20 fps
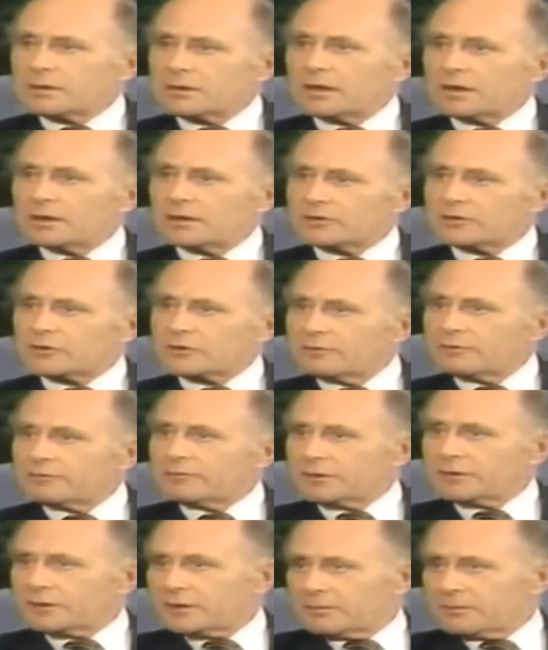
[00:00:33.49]
He had a
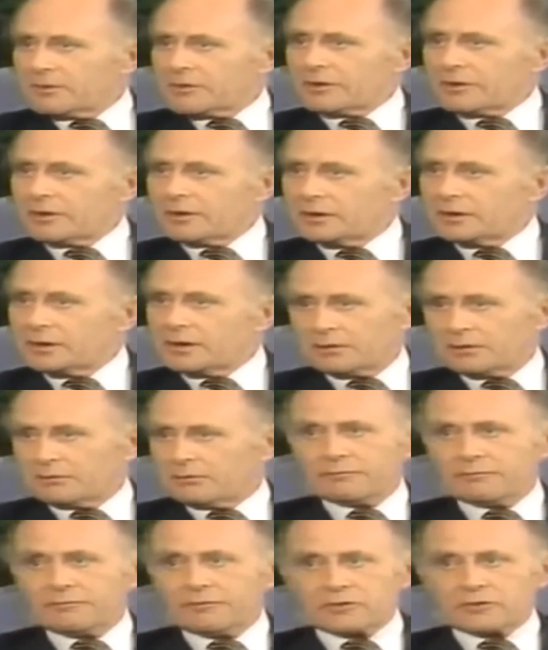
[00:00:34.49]
chauffeured limousine. He
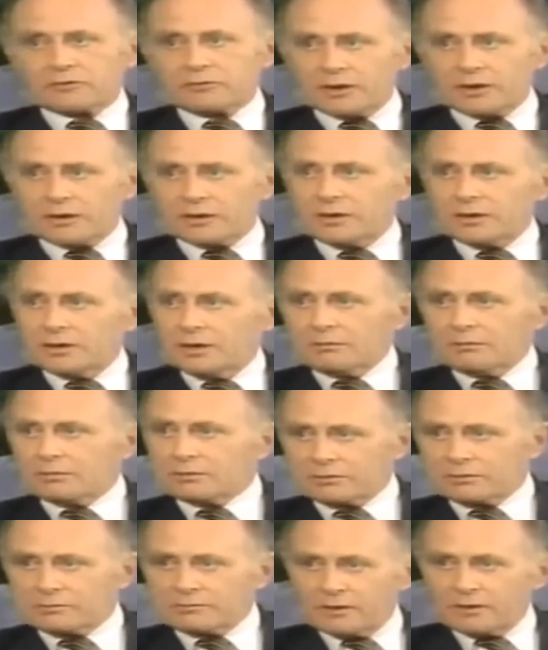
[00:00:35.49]
had a refrigerator,
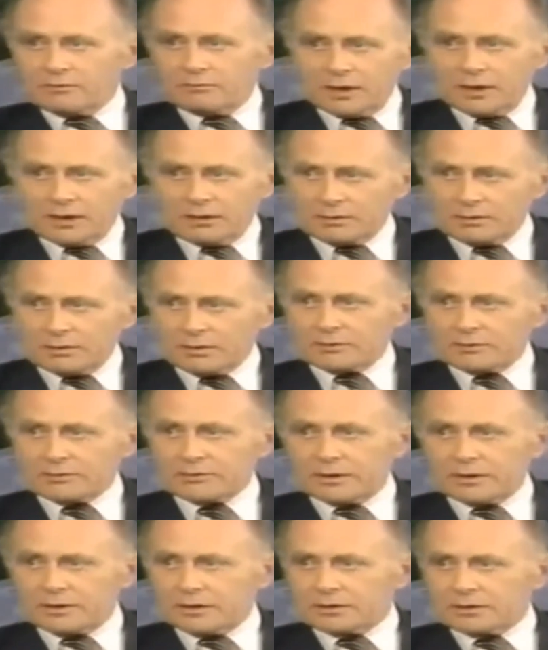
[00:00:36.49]
which was very rare in
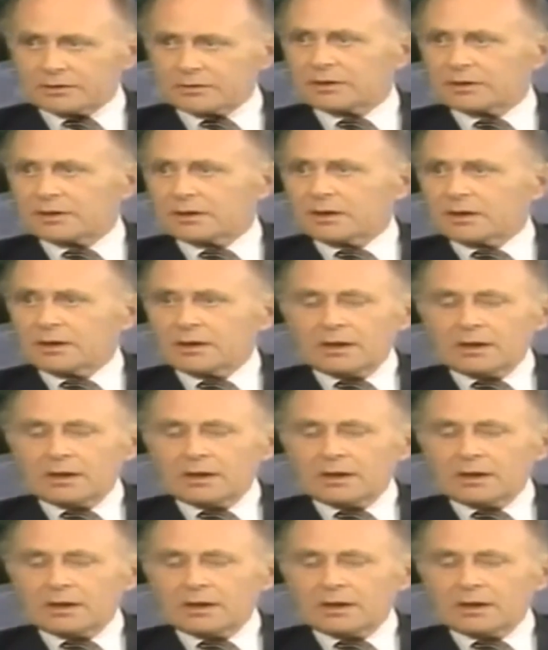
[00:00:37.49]
those days.